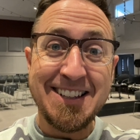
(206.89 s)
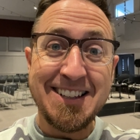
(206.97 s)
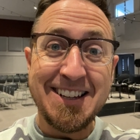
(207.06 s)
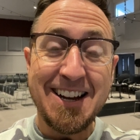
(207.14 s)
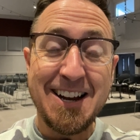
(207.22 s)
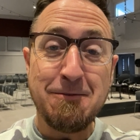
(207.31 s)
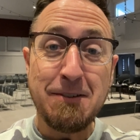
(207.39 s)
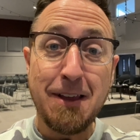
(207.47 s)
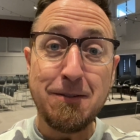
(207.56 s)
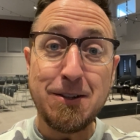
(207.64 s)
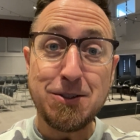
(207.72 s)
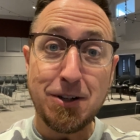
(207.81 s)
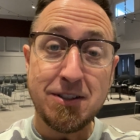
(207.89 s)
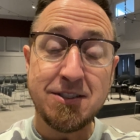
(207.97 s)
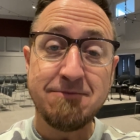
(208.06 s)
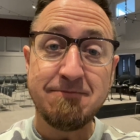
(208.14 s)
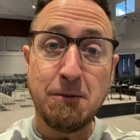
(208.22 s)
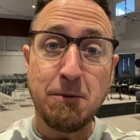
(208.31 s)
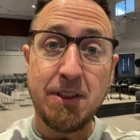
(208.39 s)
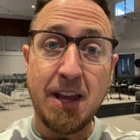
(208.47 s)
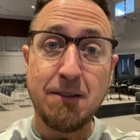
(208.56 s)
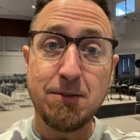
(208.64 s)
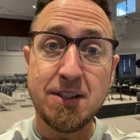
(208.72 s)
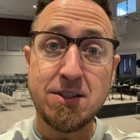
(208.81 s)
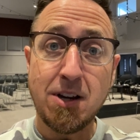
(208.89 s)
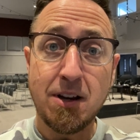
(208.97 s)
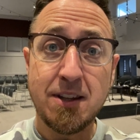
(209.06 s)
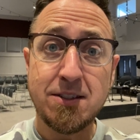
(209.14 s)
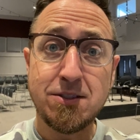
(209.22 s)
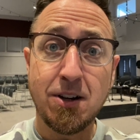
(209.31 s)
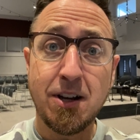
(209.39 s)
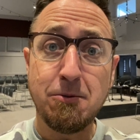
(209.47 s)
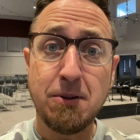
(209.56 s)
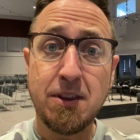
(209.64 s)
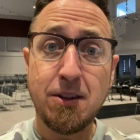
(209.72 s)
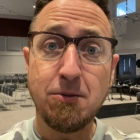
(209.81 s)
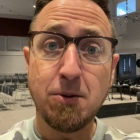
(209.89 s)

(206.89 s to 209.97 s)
we love you, church, and we're thankful to share this journey with you.